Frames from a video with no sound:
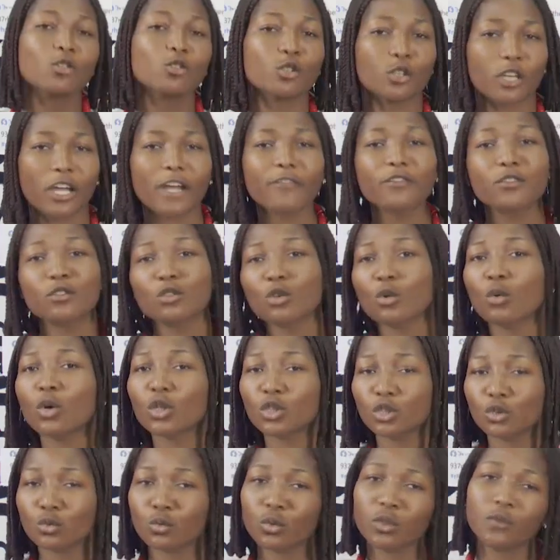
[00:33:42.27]
So you have to know
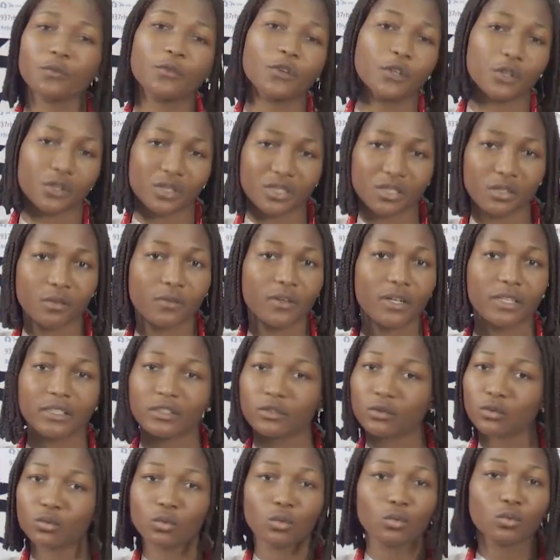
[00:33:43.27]
what you want for yourself
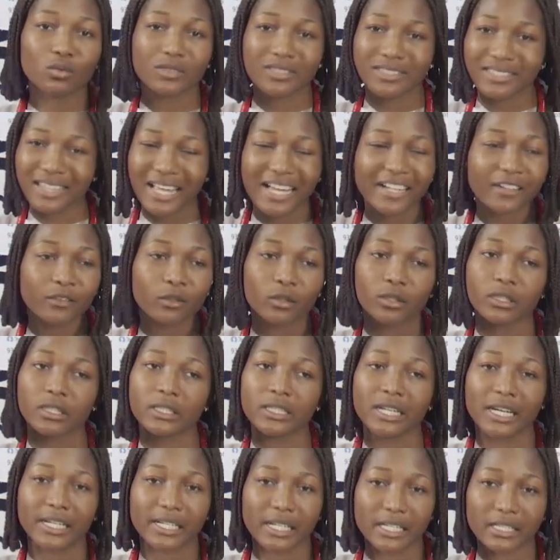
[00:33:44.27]
and you stand on
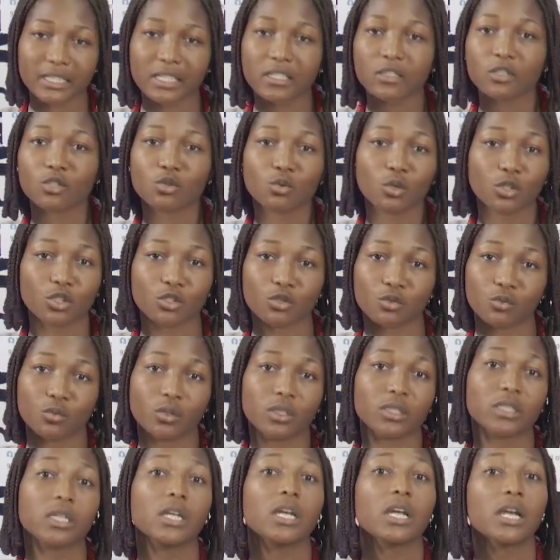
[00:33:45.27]
it that, yes, this is what you
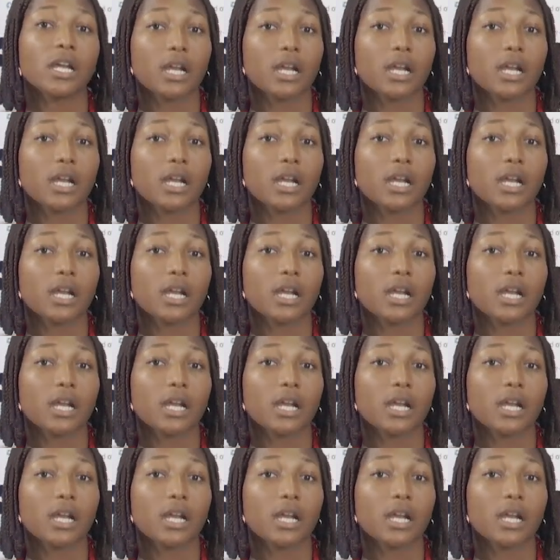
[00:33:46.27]
want.